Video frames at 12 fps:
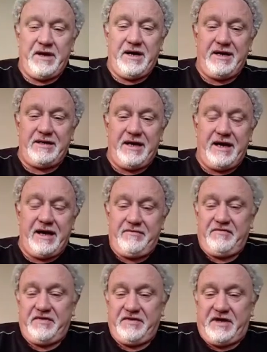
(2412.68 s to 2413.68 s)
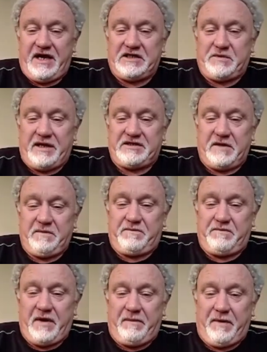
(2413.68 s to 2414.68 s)
And yet they're expecting
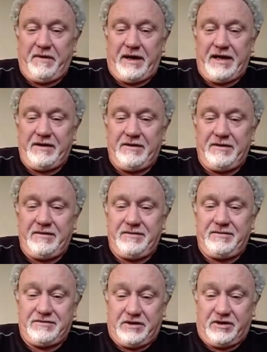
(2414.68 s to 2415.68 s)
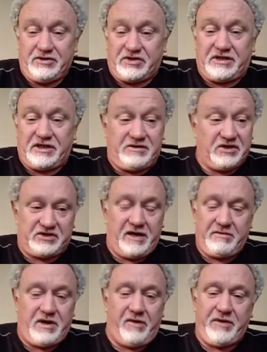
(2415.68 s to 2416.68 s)
people like us to just
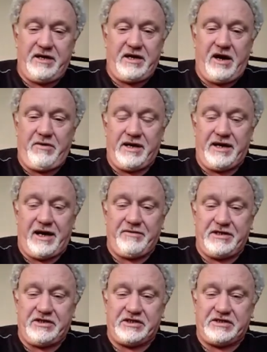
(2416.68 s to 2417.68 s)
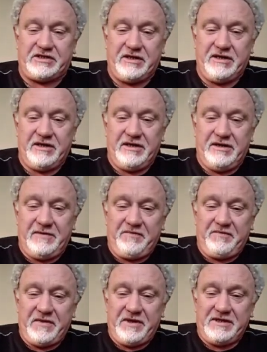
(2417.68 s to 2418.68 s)
keep going and going, like we're just
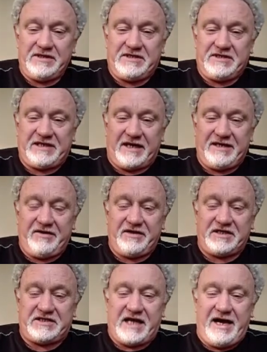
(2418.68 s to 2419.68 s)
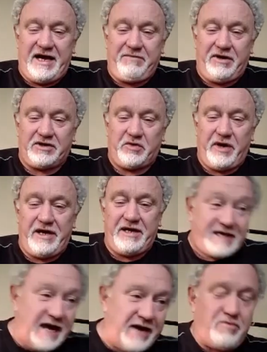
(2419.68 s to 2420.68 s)
standing on the side,
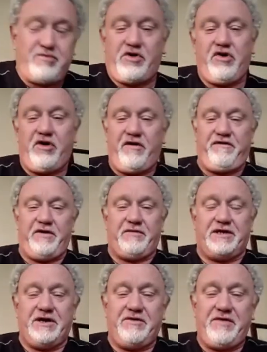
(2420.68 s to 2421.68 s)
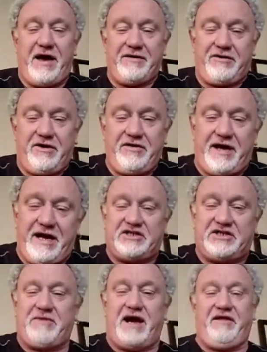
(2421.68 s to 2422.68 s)
waiting to get up and go for them and go that
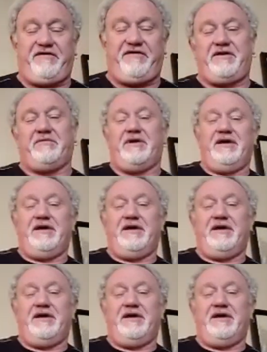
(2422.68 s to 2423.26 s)
extra mile for them.